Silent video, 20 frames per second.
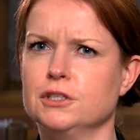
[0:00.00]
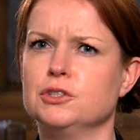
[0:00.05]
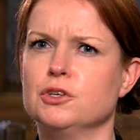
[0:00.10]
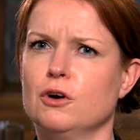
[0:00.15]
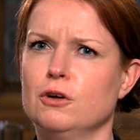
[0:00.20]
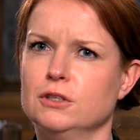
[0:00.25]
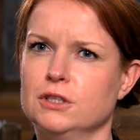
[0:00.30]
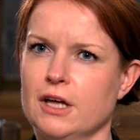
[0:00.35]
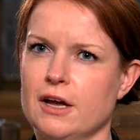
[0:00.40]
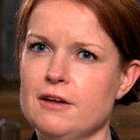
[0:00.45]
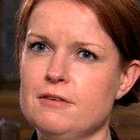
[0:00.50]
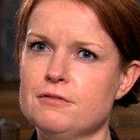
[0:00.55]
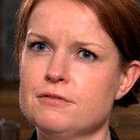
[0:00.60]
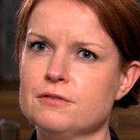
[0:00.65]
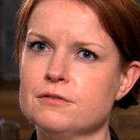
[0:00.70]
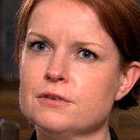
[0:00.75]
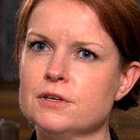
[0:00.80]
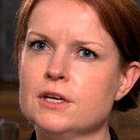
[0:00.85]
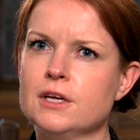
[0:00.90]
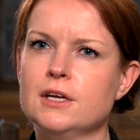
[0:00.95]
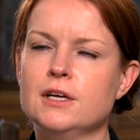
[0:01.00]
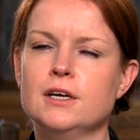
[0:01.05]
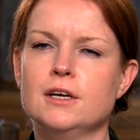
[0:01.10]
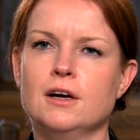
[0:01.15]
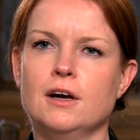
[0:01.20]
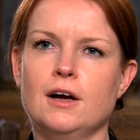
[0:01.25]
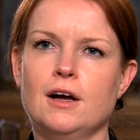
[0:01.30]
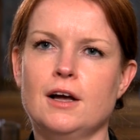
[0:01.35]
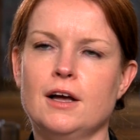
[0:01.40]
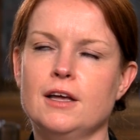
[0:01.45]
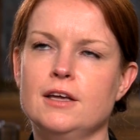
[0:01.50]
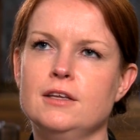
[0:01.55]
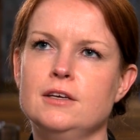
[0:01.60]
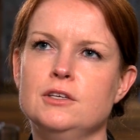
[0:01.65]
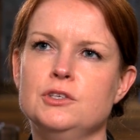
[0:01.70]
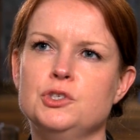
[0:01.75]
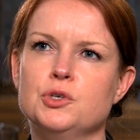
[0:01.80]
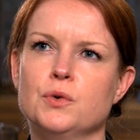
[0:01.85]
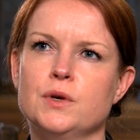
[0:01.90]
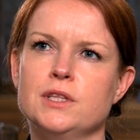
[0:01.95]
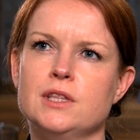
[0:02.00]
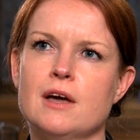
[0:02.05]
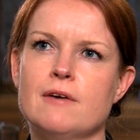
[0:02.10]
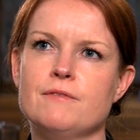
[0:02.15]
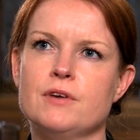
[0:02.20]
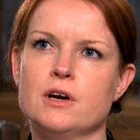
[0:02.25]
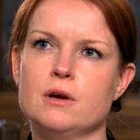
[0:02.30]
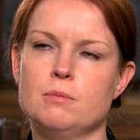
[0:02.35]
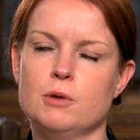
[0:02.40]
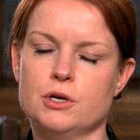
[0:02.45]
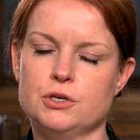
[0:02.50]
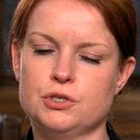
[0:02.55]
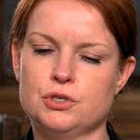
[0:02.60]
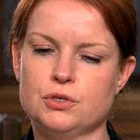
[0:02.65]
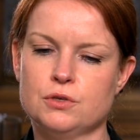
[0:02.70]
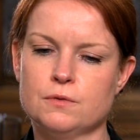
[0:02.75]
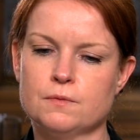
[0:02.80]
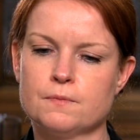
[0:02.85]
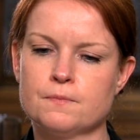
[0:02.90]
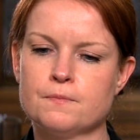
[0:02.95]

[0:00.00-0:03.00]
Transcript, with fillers: adult life uh, and enjoying that very much.